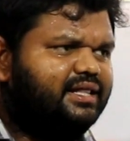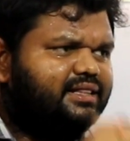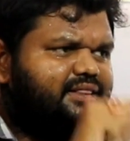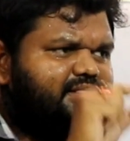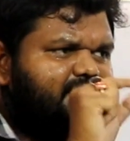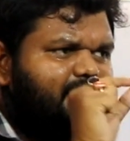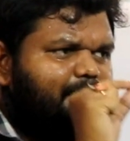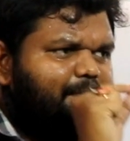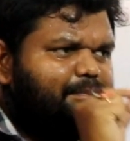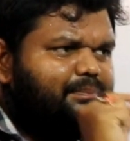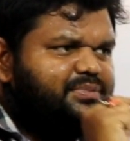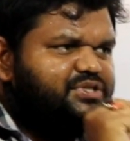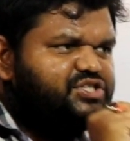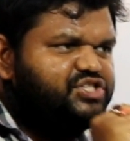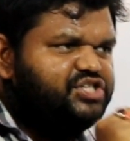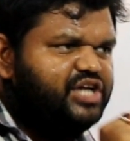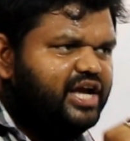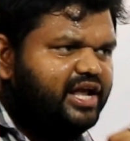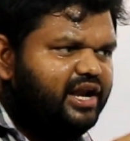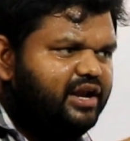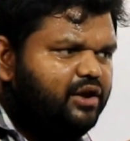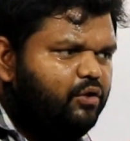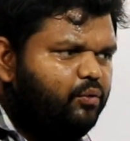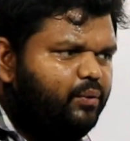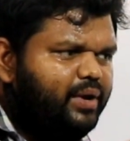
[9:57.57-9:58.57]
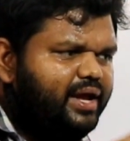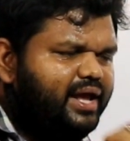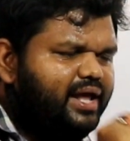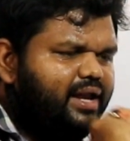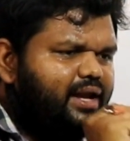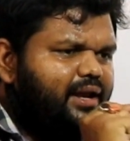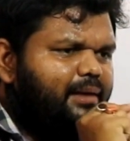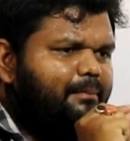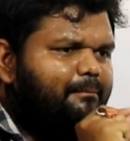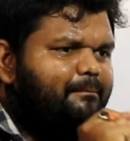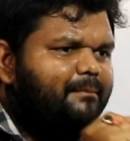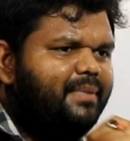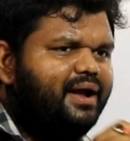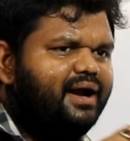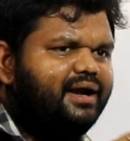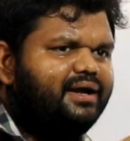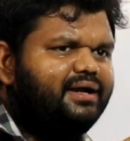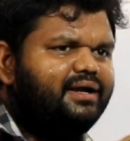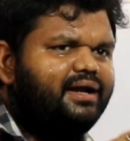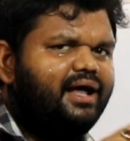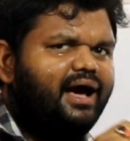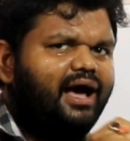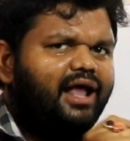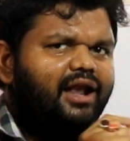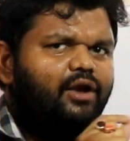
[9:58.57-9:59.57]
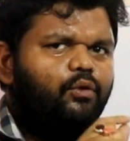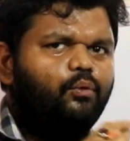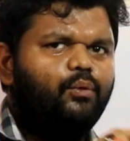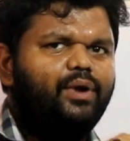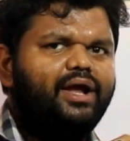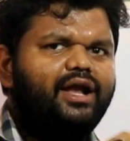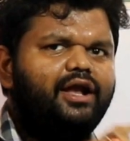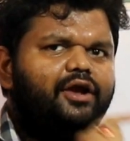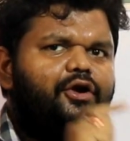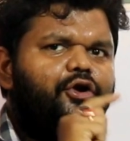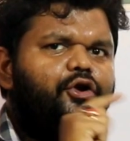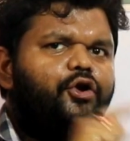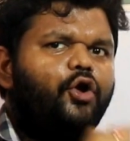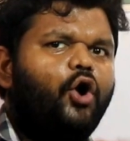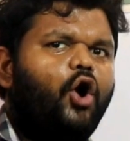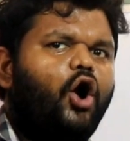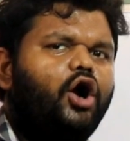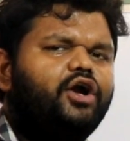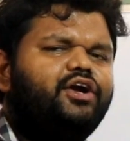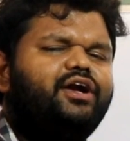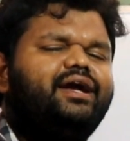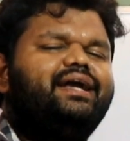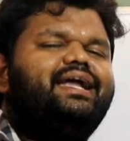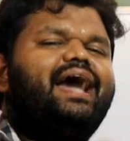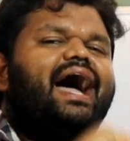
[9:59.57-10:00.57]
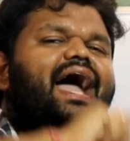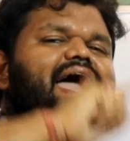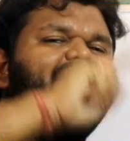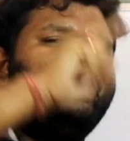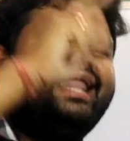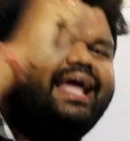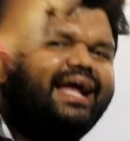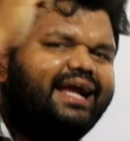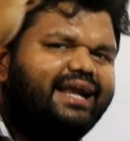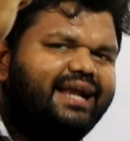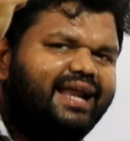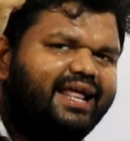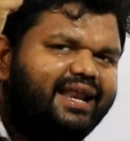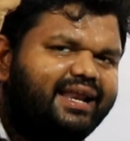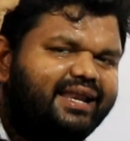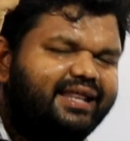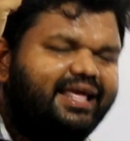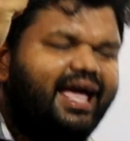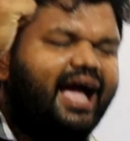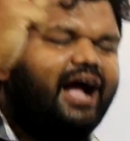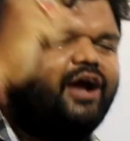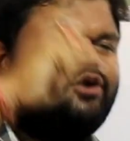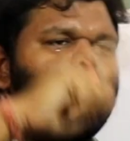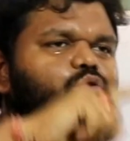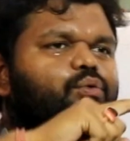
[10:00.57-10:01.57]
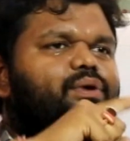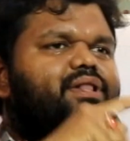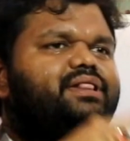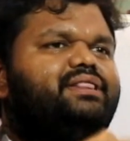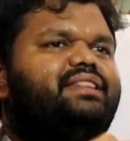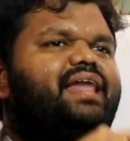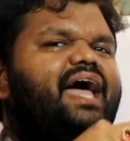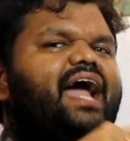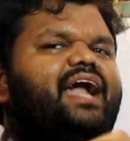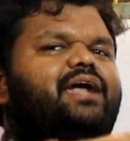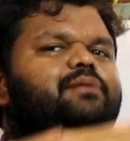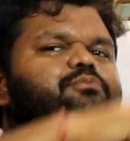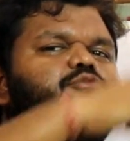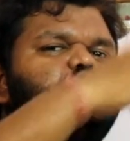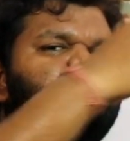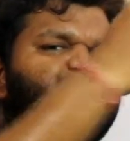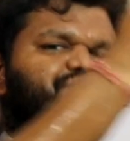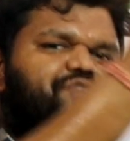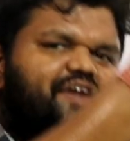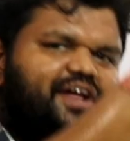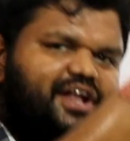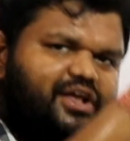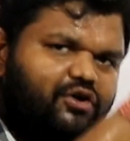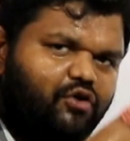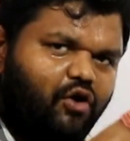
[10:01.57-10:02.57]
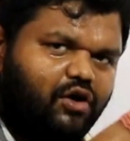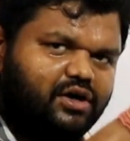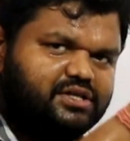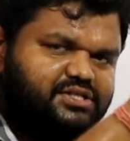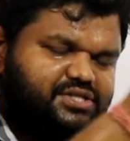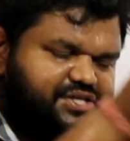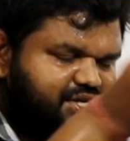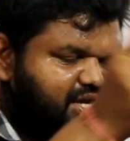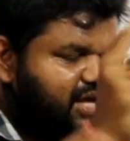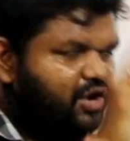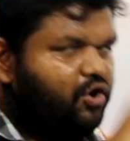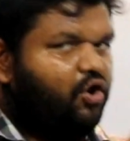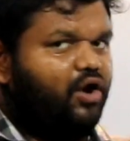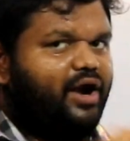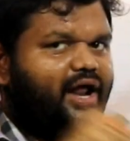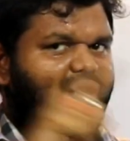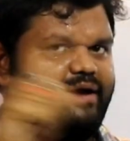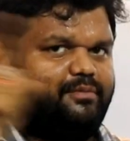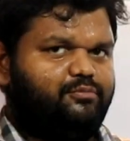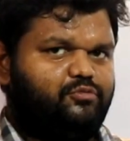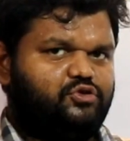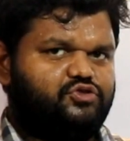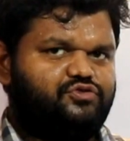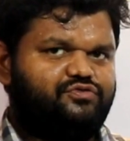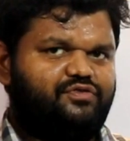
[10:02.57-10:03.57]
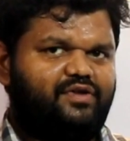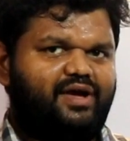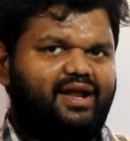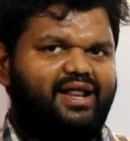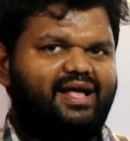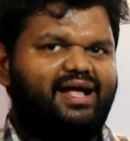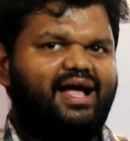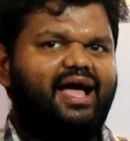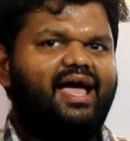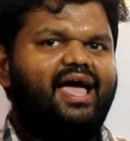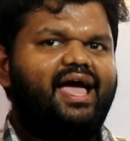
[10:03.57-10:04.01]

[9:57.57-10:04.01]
the genuine metal will not directly react with the atmospheric oxygen or atmospheric